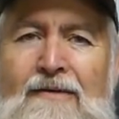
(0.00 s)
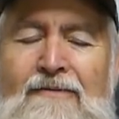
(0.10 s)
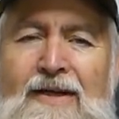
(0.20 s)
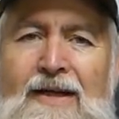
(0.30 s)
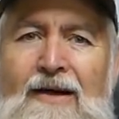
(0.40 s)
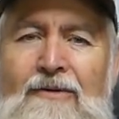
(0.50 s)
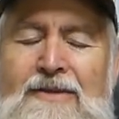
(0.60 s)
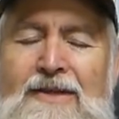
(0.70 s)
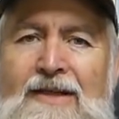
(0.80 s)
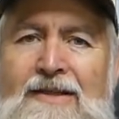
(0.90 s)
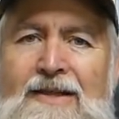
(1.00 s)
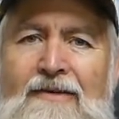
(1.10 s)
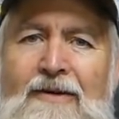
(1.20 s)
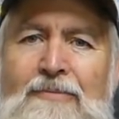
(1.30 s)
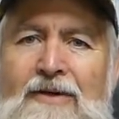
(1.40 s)
video on setting
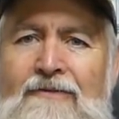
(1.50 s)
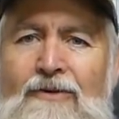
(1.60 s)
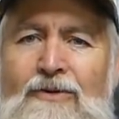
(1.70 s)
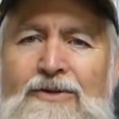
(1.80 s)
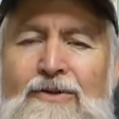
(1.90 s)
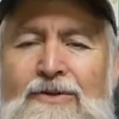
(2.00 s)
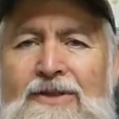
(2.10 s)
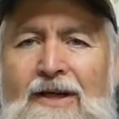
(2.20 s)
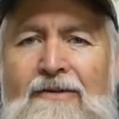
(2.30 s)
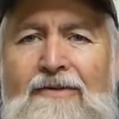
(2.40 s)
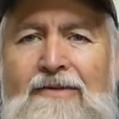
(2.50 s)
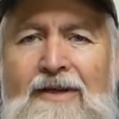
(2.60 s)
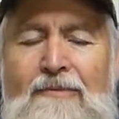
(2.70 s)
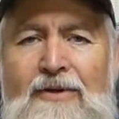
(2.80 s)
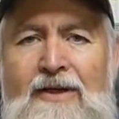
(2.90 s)
stuff up in a 4-jaw chuck with
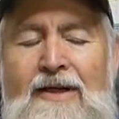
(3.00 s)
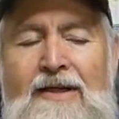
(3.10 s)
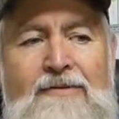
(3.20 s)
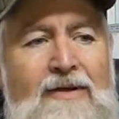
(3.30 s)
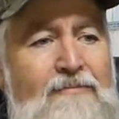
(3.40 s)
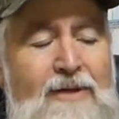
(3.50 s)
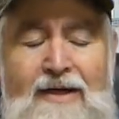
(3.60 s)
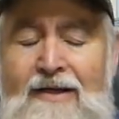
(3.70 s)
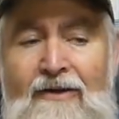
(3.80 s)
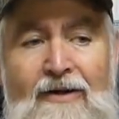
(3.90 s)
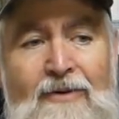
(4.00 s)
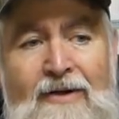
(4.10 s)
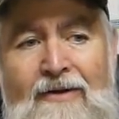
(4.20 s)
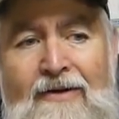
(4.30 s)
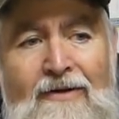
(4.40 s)
a couple of keys, well, the bloody light
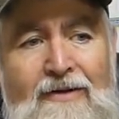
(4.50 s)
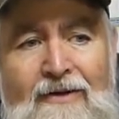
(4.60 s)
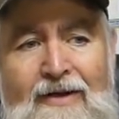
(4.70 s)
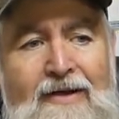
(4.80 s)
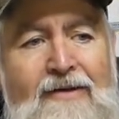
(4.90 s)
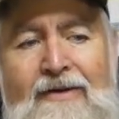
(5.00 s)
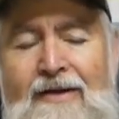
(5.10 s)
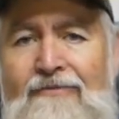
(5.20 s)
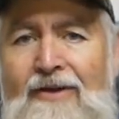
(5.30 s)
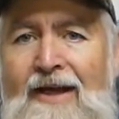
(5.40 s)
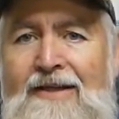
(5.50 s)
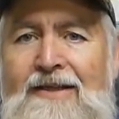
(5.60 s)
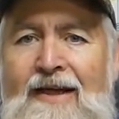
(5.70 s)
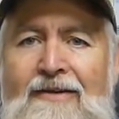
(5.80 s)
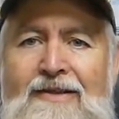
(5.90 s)
went on, and I can do it in a
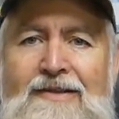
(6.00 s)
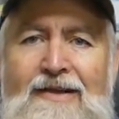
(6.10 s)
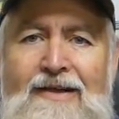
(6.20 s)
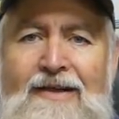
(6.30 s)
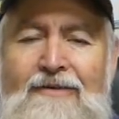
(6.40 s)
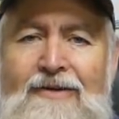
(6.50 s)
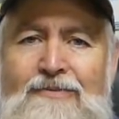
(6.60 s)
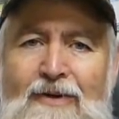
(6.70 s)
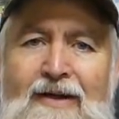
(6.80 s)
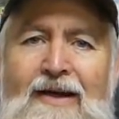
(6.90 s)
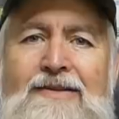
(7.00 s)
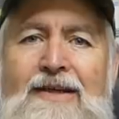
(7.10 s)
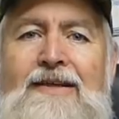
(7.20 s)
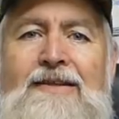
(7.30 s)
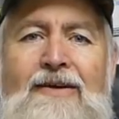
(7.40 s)
flash now. And it's one of those
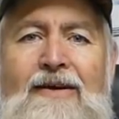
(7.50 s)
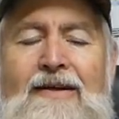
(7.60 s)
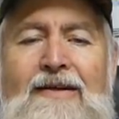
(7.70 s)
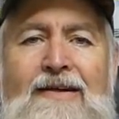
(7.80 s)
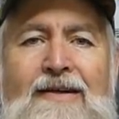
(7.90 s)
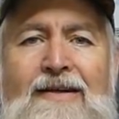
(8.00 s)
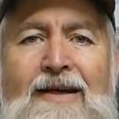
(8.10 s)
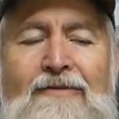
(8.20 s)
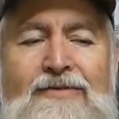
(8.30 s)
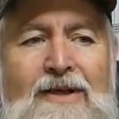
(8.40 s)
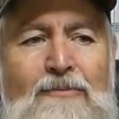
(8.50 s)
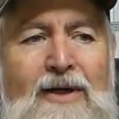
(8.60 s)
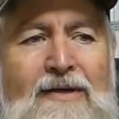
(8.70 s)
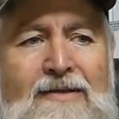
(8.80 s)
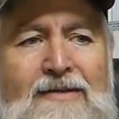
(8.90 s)
things. You got to have
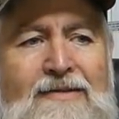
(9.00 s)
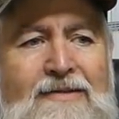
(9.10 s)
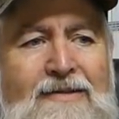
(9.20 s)
someone.